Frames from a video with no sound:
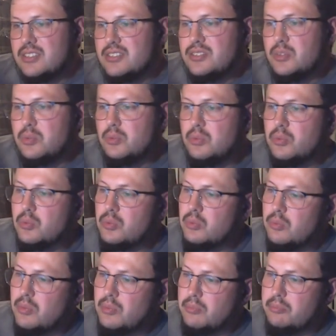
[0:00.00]
So
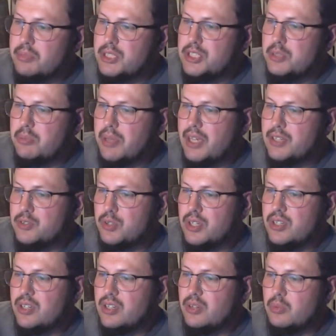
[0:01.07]
Bishop
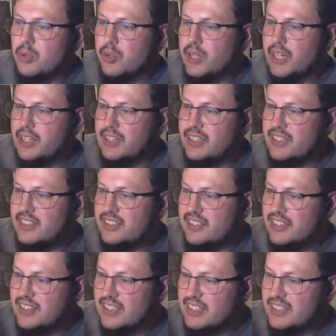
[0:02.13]
Hendrick, Rhode Island.
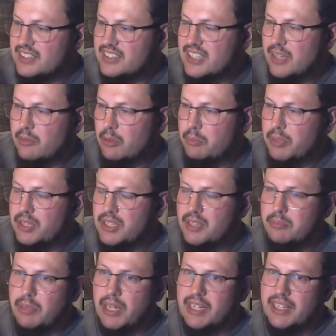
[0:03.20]
This came up on
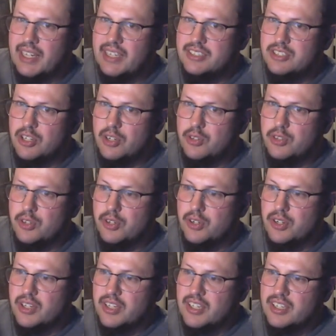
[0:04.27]
the podcast. Arthur,